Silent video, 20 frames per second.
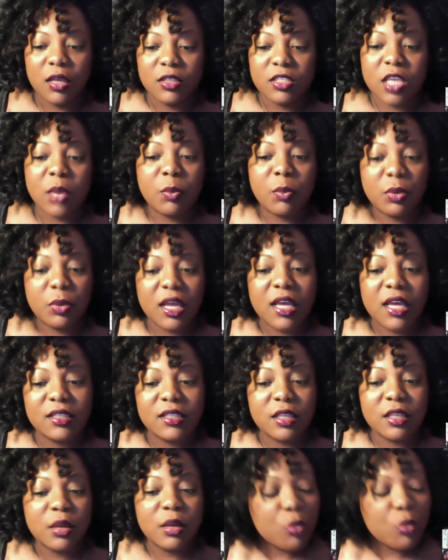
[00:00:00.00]

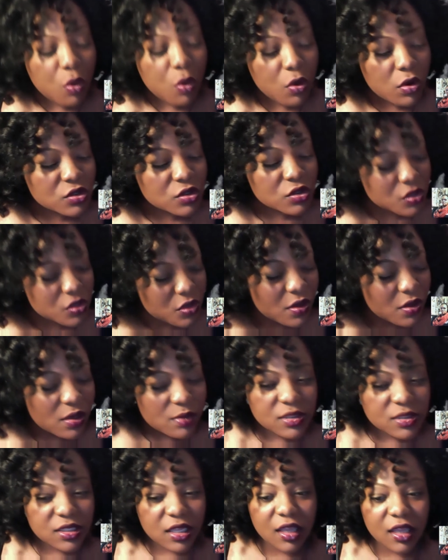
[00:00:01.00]
jeopardize their morals. You know what
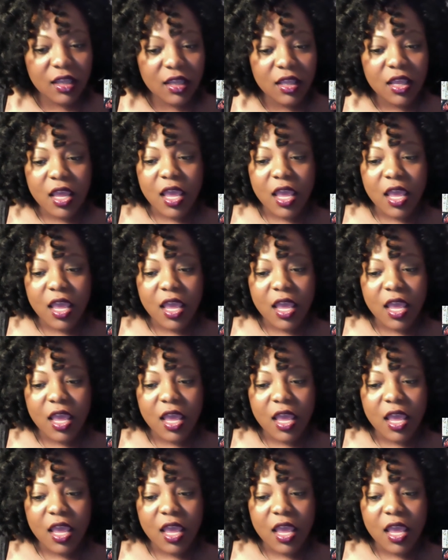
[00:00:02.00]
I'm saying?